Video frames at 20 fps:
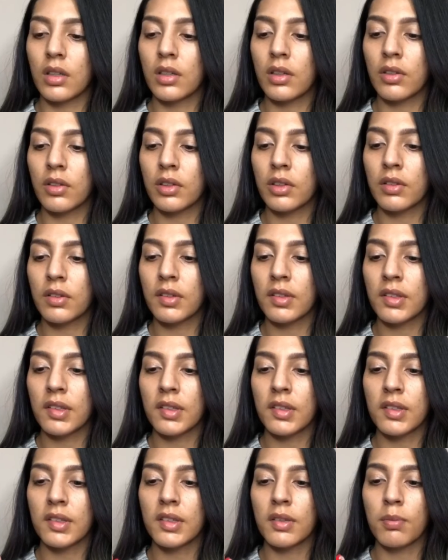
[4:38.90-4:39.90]
and I'll use
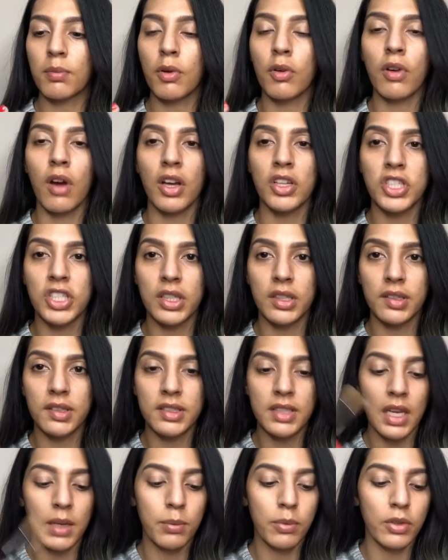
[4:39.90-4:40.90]
this Bogacci's
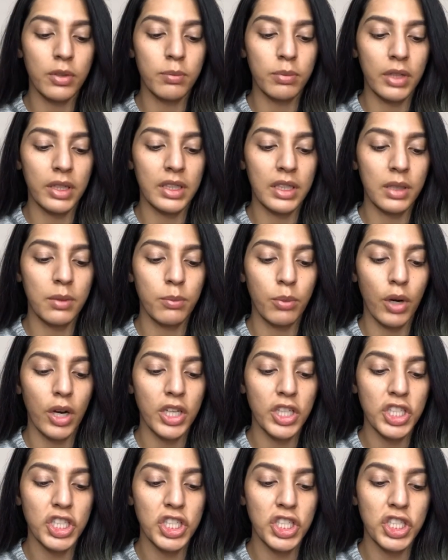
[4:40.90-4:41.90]
tapered blending
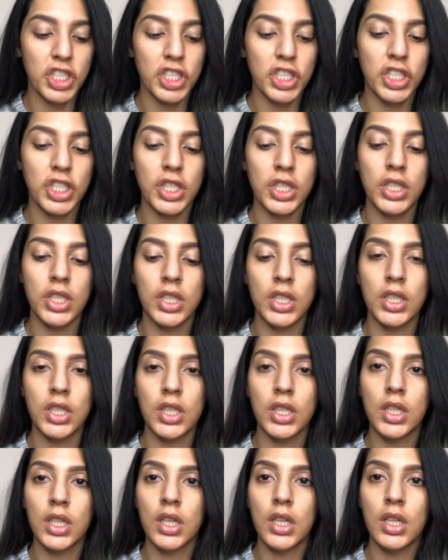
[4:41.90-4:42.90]
brush
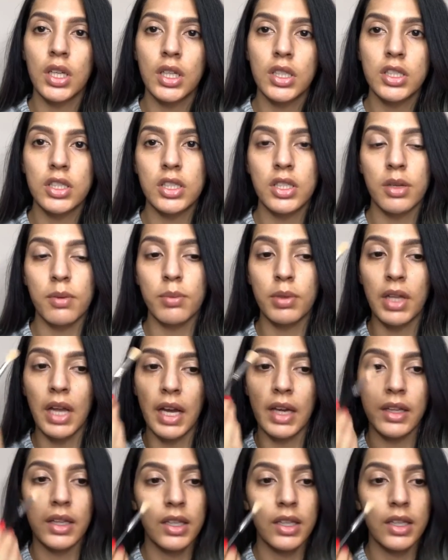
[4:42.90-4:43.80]
to apply